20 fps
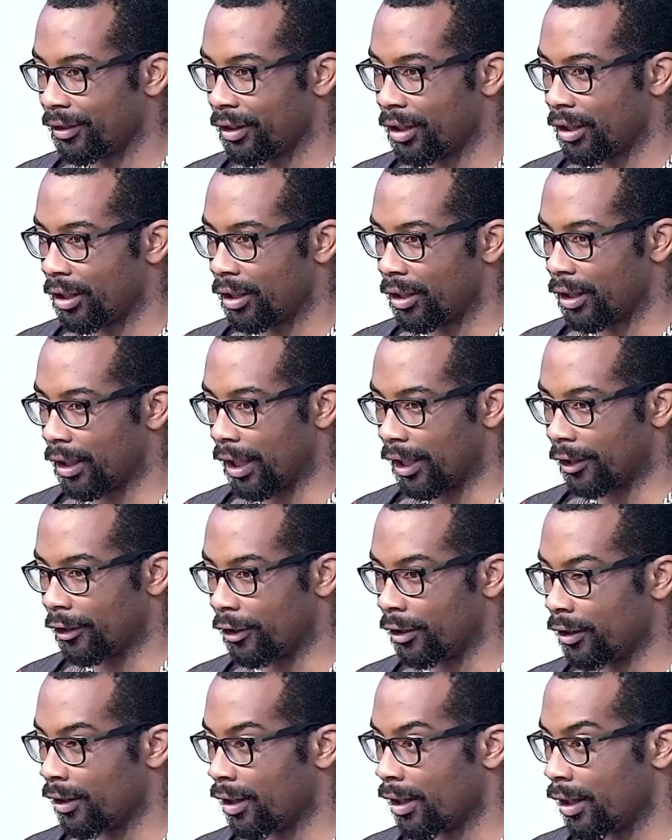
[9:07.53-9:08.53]
That,
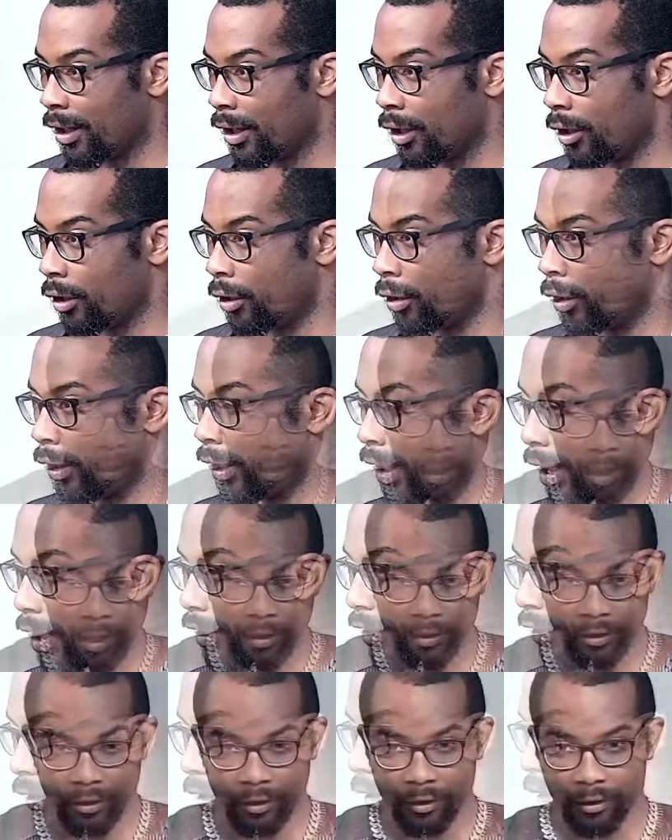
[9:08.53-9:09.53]

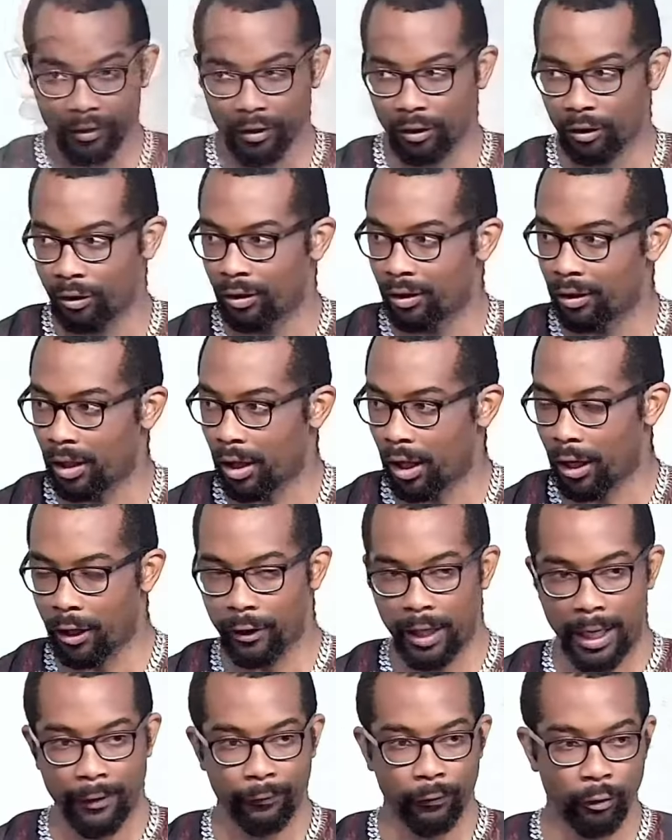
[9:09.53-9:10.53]
yes,
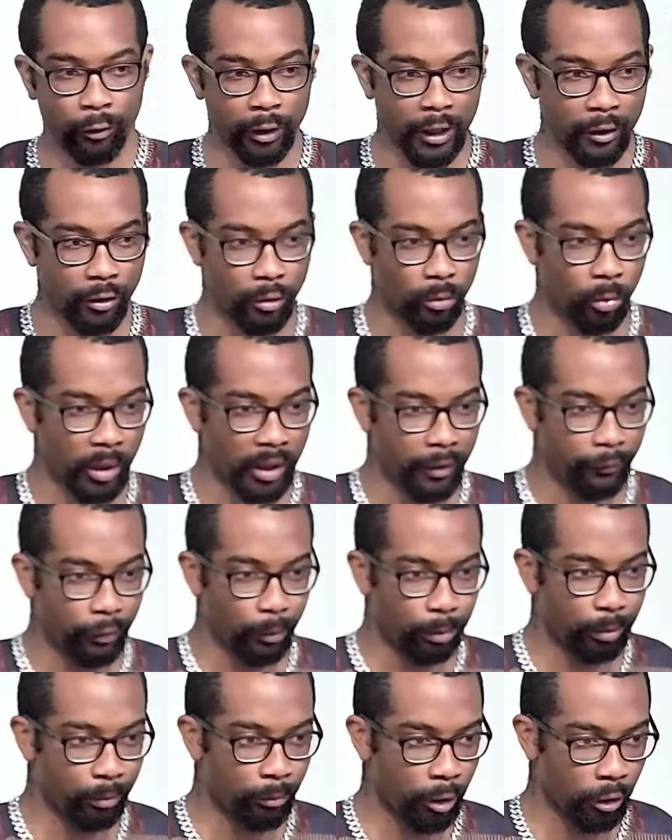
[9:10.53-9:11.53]
everyone else is waiting for
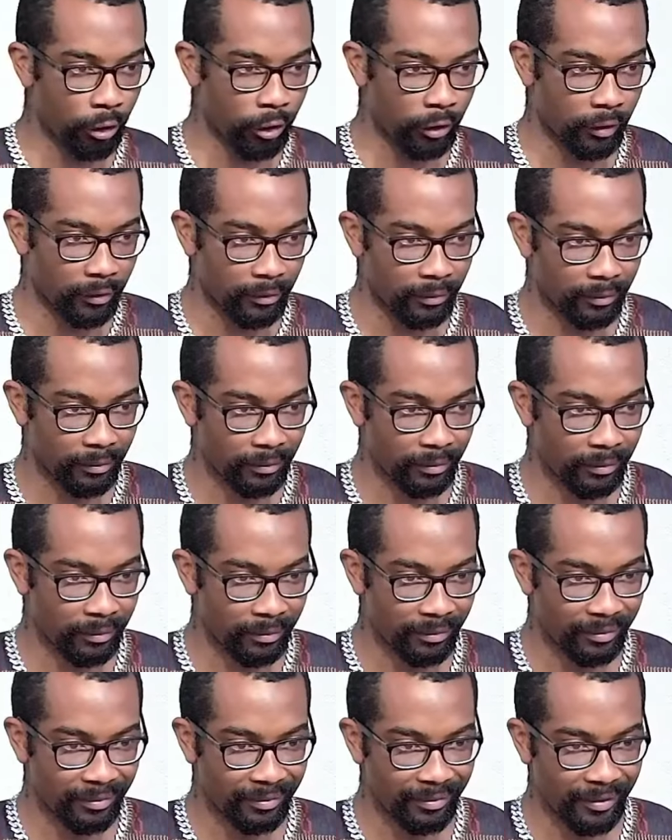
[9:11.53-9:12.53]
promotion.
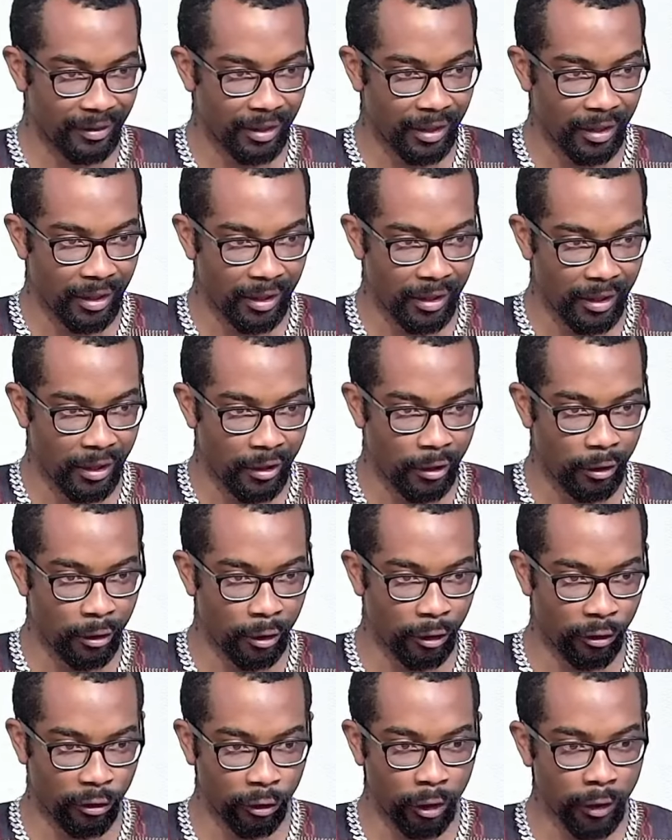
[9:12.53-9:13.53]
It's
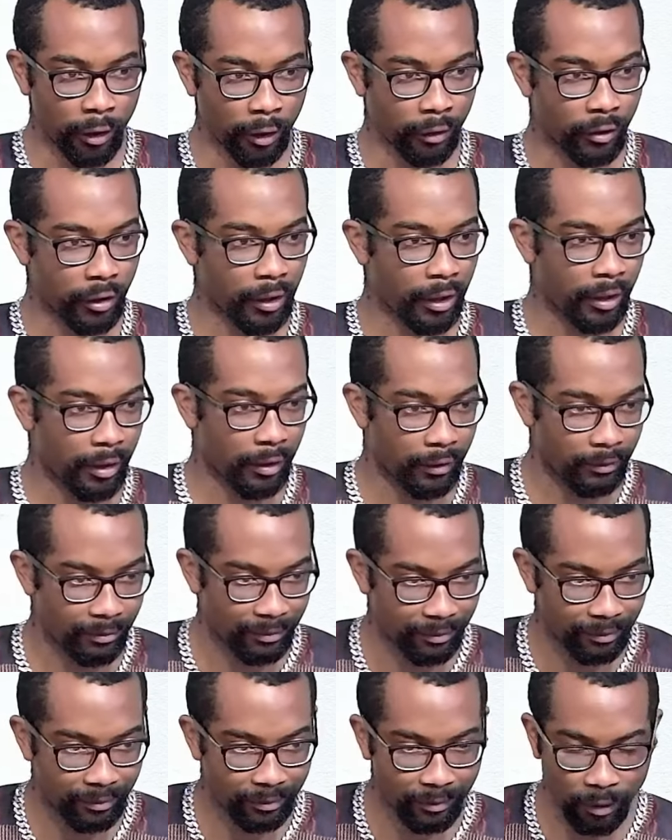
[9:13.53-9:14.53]
not your turn.
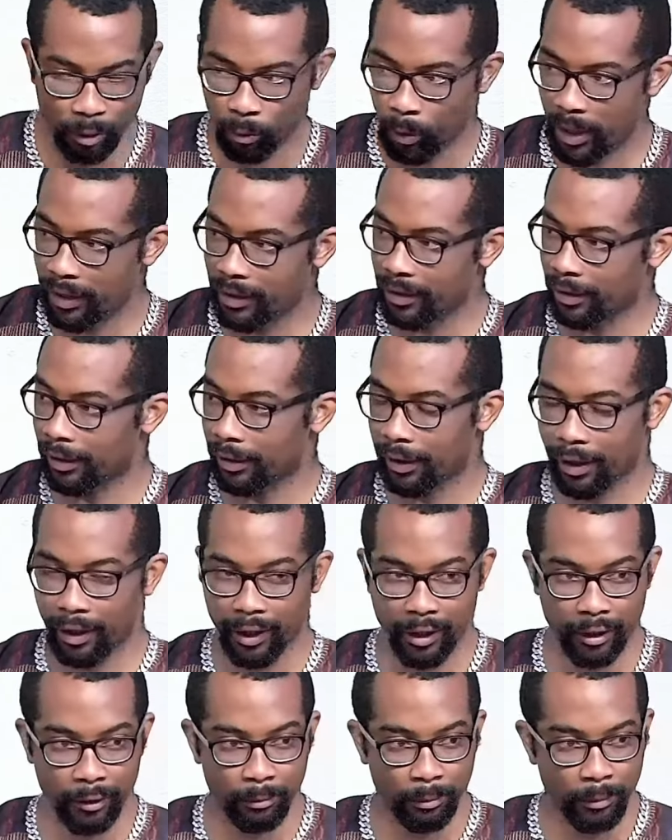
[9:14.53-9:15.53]
Wait in line.
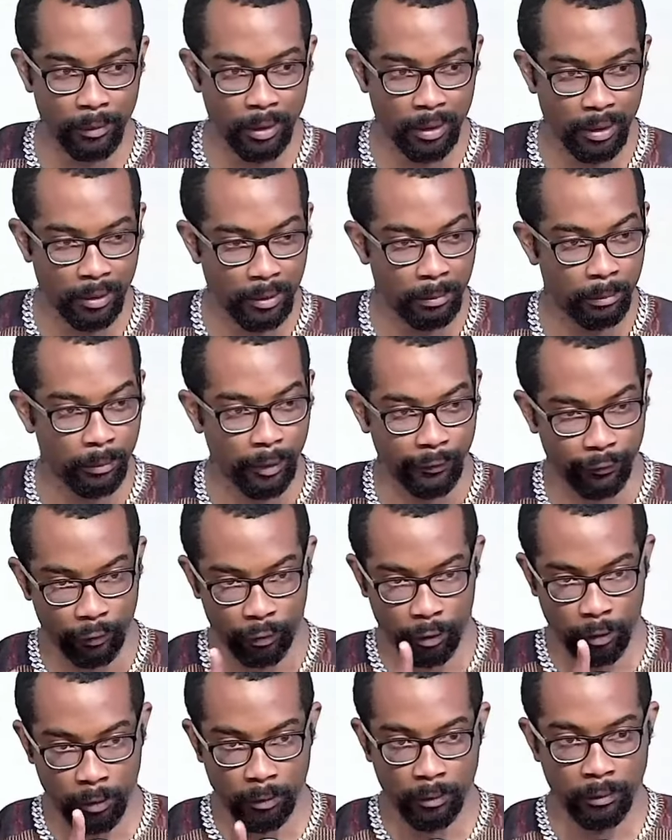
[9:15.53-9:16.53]
But for
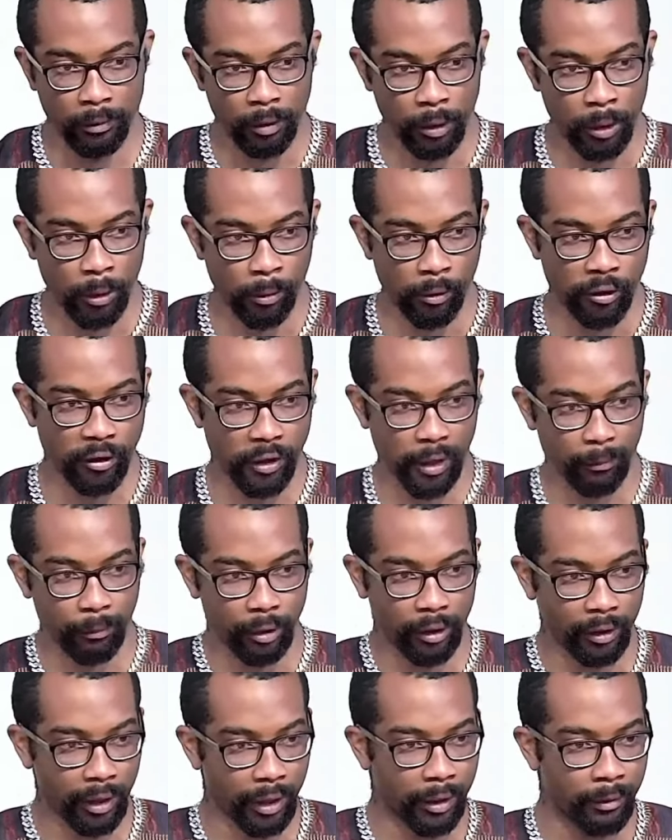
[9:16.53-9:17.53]
you, you will skip the
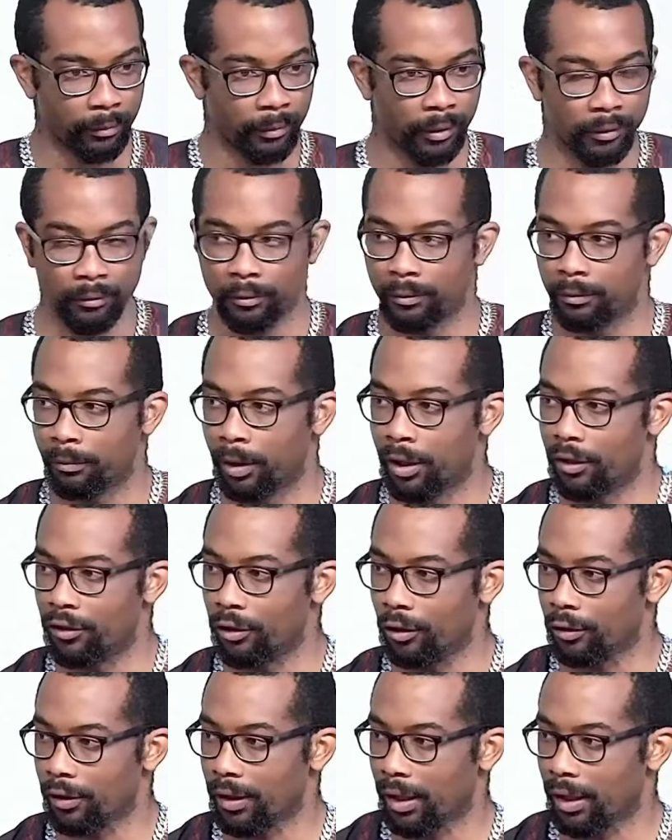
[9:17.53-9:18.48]
line when it's your time.